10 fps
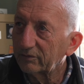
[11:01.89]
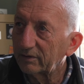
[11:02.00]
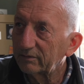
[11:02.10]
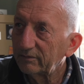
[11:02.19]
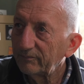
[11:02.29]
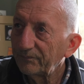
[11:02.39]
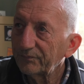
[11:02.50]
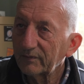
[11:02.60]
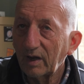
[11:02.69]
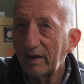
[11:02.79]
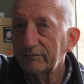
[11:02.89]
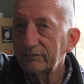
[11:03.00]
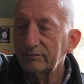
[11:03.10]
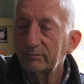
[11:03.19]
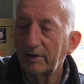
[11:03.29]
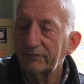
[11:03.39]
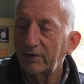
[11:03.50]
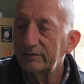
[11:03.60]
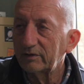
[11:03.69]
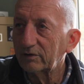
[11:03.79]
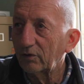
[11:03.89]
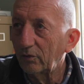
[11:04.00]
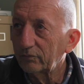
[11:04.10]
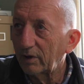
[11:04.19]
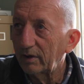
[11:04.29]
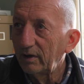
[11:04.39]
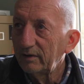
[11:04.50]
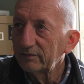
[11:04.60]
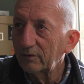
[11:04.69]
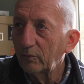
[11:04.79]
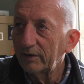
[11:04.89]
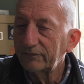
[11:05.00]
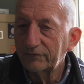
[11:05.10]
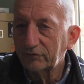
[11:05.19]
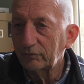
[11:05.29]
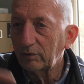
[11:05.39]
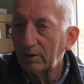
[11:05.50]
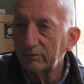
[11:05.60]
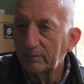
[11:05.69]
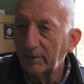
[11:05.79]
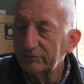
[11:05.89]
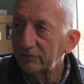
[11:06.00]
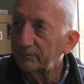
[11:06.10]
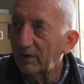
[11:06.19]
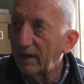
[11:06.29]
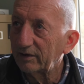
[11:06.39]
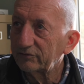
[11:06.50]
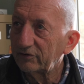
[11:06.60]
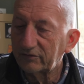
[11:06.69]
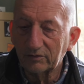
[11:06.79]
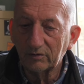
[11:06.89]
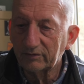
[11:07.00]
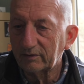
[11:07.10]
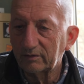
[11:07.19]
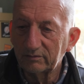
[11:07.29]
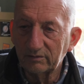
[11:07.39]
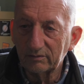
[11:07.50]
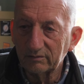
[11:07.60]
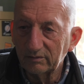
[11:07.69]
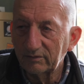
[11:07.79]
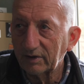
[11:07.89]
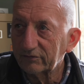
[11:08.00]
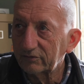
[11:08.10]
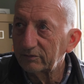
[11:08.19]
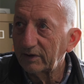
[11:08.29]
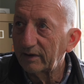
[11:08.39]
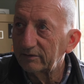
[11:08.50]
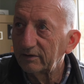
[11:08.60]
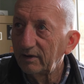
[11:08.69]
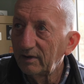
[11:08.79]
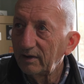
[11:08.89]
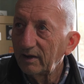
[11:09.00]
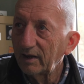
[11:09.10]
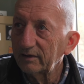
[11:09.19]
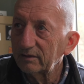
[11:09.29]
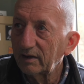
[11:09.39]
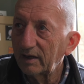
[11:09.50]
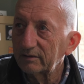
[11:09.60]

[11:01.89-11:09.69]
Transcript: to it. I have my friend in Kelowna, the wife threw out a bunch of plants. She said, oh, they're next to dead. And